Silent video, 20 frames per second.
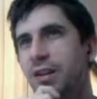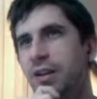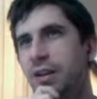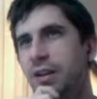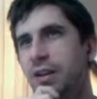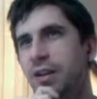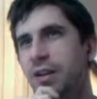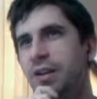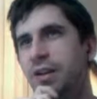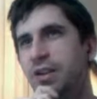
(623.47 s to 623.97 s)

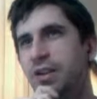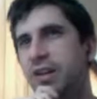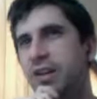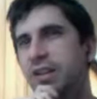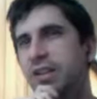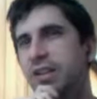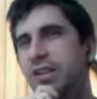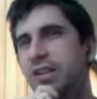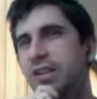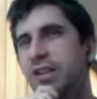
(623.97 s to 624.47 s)
There's an
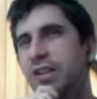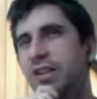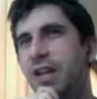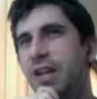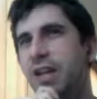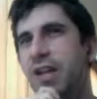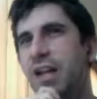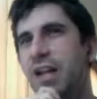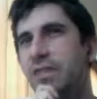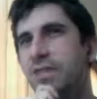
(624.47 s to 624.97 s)
unsigned
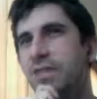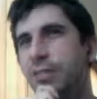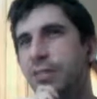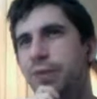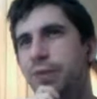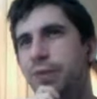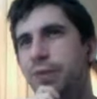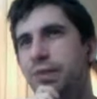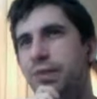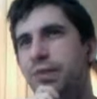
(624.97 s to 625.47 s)

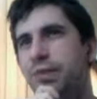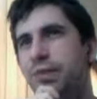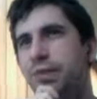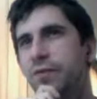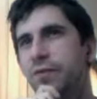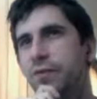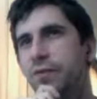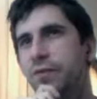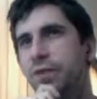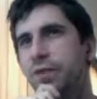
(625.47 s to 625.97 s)

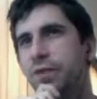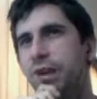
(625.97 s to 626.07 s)
8.24